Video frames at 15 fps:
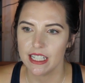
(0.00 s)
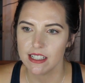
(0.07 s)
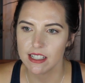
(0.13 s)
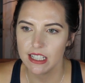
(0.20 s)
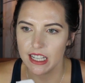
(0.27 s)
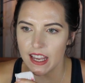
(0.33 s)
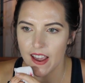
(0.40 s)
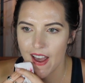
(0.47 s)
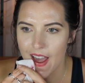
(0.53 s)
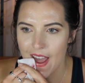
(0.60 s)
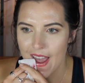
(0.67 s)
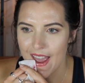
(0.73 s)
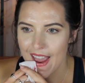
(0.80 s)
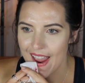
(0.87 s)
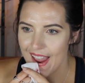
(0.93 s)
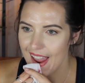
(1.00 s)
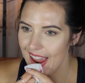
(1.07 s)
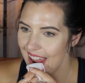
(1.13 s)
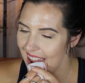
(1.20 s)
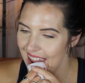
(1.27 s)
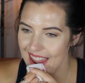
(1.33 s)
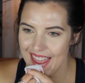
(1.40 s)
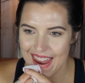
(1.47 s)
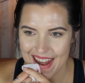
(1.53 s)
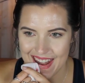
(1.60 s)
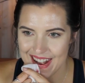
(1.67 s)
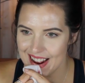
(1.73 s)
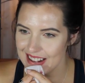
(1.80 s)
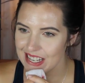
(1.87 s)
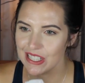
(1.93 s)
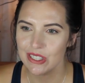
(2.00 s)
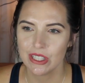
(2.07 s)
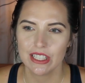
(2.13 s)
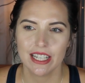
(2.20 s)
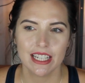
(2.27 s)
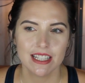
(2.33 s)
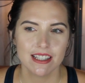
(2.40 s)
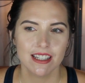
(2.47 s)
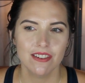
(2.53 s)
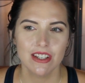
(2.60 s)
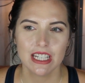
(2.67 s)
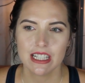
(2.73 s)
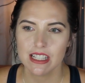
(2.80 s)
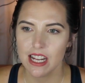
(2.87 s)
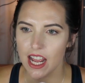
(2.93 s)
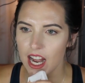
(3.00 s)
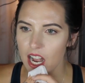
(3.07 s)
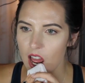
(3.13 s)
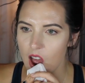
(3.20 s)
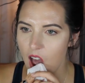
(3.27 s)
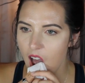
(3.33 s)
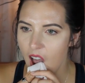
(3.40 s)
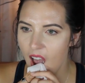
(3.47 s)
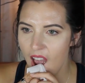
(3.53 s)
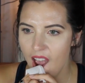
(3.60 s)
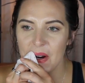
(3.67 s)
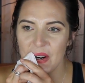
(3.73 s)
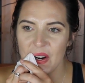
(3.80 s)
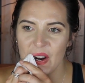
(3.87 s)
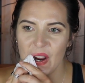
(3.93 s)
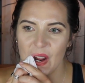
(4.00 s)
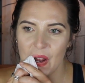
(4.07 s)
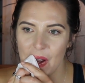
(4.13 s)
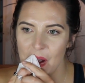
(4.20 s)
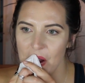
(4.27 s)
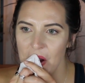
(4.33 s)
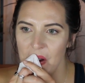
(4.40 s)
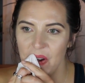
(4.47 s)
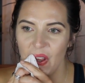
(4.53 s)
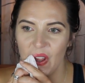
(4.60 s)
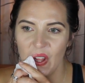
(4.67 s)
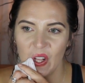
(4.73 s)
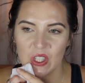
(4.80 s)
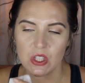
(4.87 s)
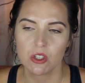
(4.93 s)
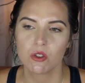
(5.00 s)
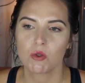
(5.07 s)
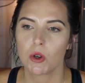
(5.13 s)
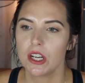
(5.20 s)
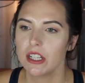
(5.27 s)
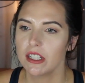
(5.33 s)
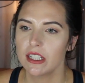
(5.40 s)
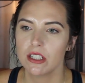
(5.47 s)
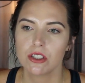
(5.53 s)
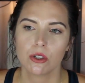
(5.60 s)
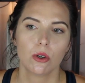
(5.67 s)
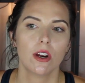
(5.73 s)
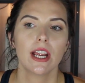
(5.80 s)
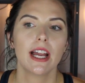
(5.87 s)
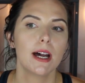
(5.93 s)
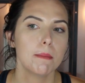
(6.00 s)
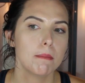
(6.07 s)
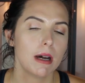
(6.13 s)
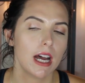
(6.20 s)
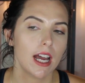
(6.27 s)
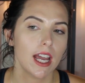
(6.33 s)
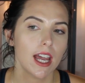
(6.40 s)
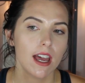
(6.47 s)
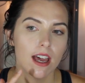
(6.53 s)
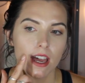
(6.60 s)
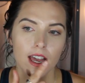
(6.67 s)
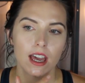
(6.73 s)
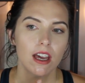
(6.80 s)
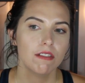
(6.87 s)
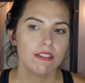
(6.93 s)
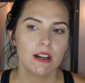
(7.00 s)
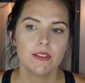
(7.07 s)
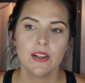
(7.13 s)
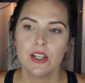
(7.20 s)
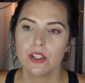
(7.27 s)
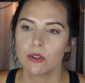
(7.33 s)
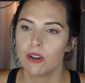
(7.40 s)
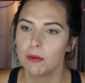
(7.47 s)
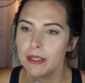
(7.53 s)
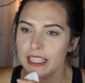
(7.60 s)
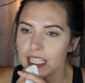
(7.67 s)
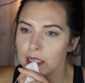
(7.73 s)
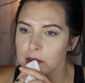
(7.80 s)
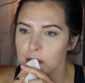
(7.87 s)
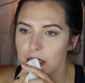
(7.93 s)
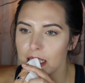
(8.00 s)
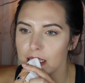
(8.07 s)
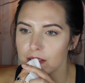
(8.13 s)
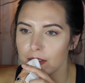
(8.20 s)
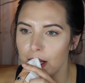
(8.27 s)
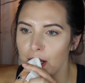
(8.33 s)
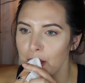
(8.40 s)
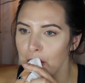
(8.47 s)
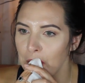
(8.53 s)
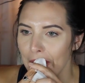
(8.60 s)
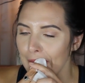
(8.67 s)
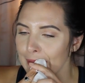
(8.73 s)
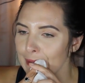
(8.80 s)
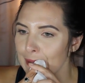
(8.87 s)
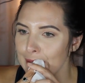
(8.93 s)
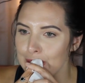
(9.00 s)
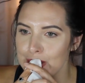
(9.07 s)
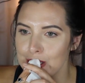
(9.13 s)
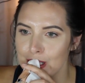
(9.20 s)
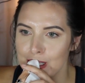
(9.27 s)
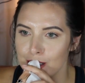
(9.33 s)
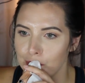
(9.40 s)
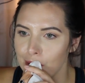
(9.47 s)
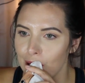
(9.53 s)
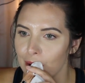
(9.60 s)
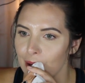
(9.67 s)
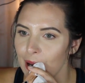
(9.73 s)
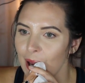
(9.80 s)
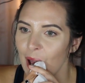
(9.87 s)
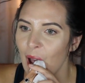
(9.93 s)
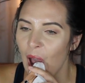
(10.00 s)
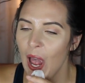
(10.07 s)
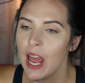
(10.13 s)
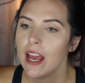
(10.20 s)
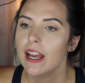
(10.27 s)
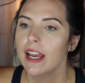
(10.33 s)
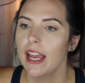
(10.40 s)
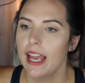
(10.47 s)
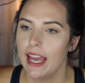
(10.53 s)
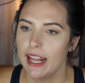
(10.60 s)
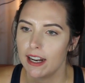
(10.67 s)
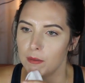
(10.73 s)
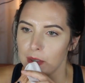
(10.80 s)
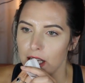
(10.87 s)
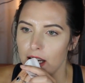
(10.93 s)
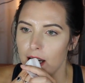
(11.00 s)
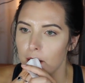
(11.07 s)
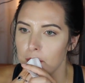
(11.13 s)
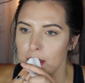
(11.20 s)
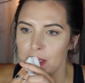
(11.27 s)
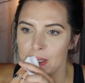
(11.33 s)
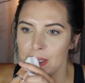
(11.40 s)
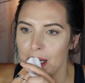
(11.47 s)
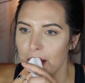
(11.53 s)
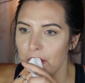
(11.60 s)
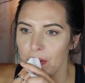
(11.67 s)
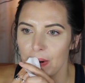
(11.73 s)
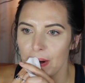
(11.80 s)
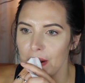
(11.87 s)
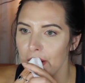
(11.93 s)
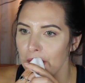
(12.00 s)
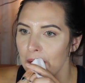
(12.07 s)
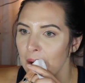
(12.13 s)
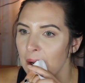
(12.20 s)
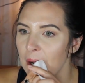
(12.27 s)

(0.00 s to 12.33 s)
easily. It doesn't look like it's leaving a stain, all right, well this is really screwing up my foundation around my lips, so that's fine. I actually just did some yoga and I'm gonna hop in the shower,